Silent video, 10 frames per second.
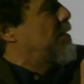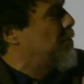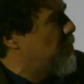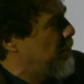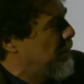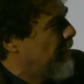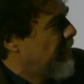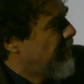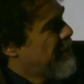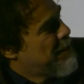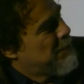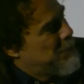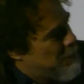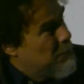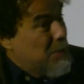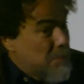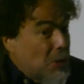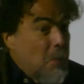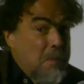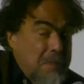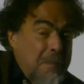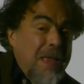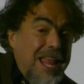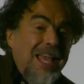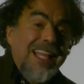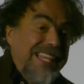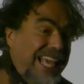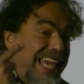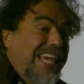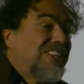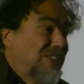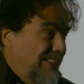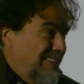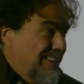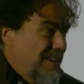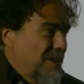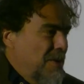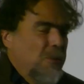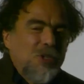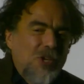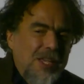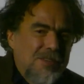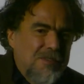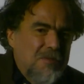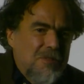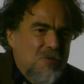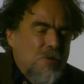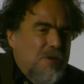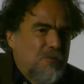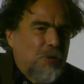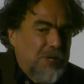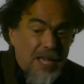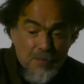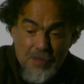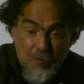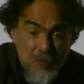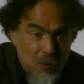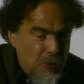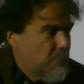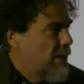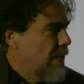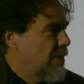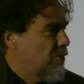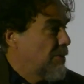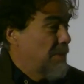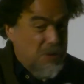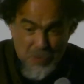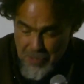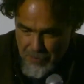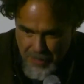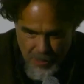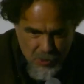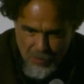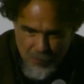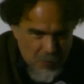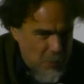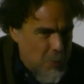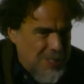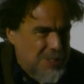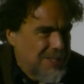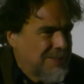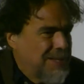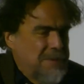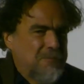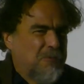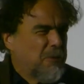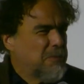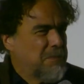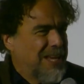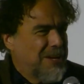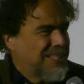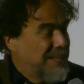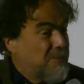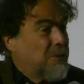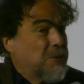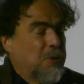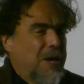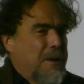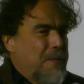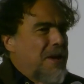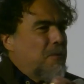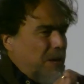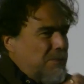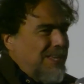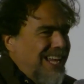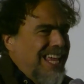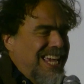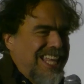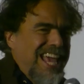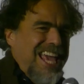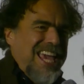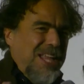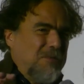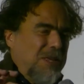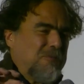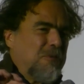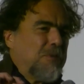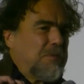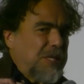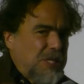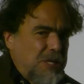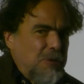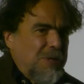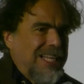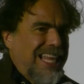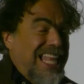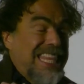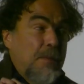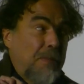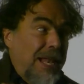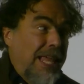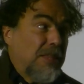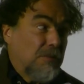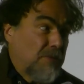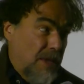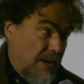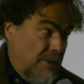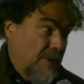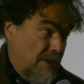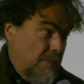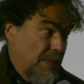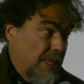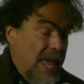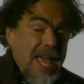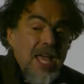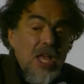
that's a dream. You know, but the kitchen, we changed 3, 4 times the floor of the kitchen because the kitchen floor was informing different. So what I'm saying, it was from the material and the palette of every element